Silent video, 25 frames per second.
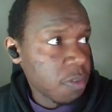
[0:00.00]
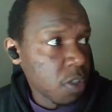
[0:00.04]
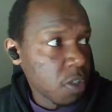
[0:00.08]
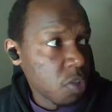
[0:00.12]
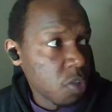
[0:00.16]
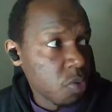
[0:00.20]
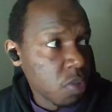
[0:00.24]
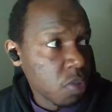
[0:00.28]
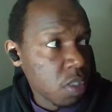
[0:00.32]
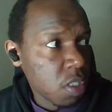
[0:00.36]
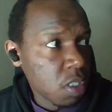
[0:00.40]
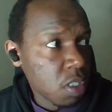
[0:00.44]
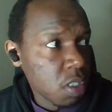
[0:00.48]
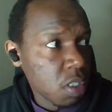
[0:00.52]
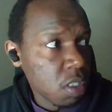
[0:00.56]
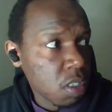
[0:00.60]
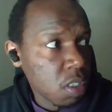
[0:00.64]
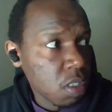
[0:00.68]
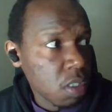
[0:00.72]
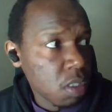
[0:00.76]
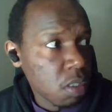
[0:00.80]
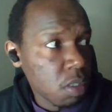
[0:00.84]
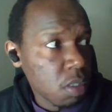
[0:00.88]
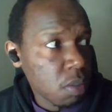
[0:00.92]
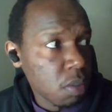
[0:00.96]
to
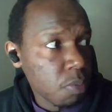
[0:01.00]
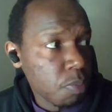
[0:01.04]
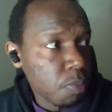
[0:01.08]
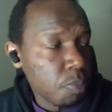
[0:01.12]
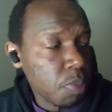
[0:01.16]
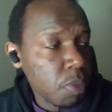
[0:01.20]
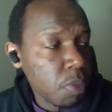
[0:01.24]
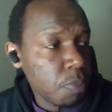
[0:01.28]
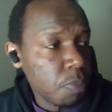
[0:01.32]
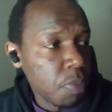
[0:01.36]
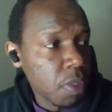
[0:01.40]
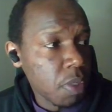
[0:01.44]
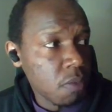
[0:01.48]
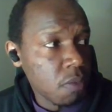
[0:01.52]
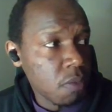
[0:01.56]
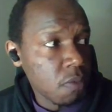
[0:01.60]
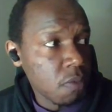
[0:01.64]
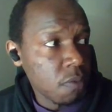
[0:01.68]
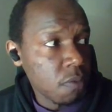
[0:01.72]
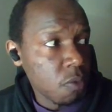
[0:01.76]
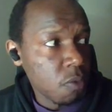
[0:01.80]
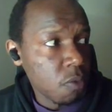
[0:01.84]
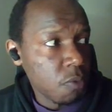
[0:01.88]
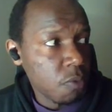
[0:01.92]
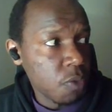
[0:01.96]
the
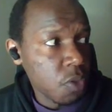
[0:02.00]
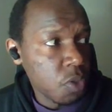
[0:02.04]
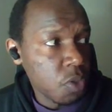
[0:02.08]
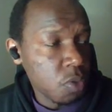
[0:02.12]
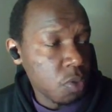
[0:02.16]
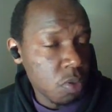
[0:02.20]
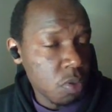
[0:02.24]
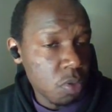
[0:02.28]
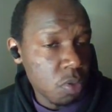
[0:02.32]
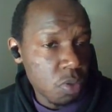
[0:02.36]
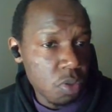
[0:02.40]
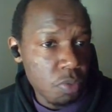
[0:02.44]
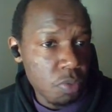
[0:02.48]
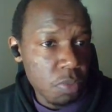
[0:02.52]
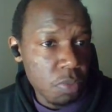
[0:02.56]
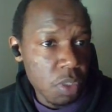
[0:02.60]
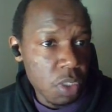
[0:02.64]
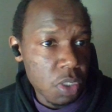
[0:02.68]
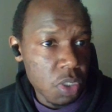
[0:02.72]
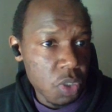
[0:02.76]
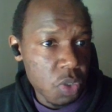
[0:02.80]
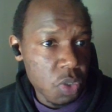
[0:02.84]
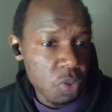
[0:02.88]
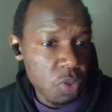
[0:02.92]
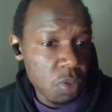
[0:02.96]
Pipenv official
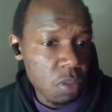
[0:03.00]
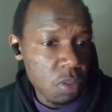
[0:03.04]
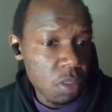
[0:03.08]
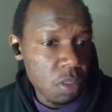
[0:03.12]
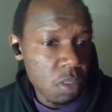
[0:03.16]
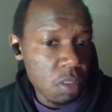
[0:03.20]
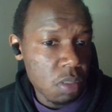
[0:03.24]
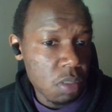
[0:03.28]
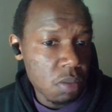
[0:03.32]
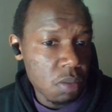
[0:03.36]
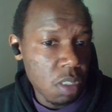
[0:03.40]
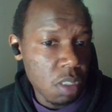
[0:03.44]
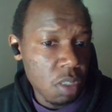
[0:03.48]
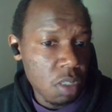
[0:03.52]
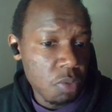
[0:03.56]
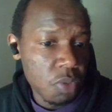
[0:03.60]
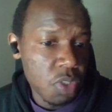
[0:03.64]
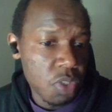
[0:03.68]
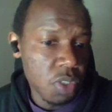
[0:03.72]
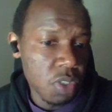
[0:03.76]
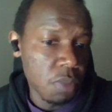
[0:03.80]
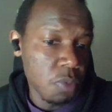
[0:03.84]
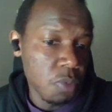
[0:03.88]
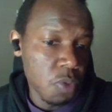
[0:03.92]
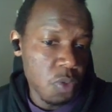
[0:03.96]
documentation,
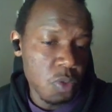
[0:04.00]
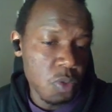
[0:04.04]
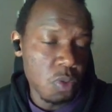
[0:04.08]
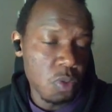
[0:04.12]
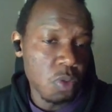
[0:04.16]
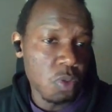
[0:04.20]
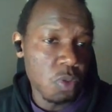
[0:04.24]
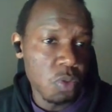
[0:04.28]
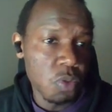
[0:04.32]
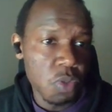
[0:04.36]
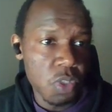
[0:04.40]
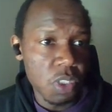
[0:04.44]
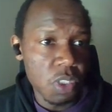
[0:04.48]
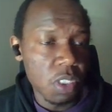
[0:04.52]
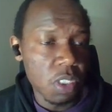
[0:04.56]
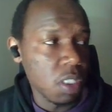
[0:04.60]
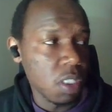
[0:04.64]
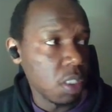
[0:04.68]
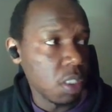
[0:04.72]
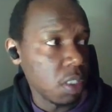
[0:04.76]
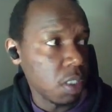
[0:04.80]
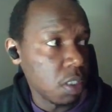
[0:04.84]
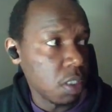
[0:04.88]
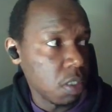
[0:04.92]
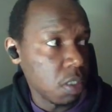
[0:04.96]
which I'm also going to share the
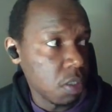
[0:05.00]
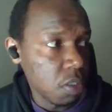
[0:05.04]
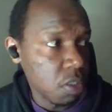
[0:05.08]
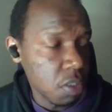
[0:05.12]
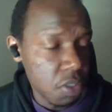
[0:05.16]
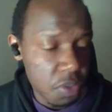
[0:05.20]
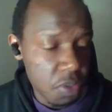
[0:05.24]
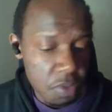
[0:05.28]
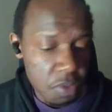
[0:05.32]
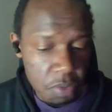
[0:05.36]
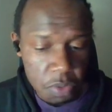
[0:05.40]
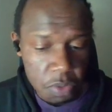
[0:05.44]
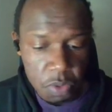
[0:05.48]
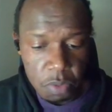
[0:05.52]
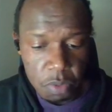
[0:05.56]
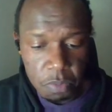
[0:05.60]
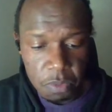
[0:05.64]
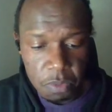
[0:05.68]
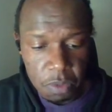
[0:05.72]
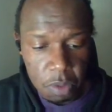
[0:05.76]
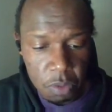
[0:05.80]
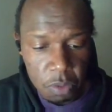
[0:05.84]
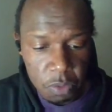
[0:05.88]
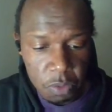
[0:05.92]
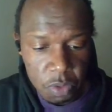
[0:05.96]
link in the description below.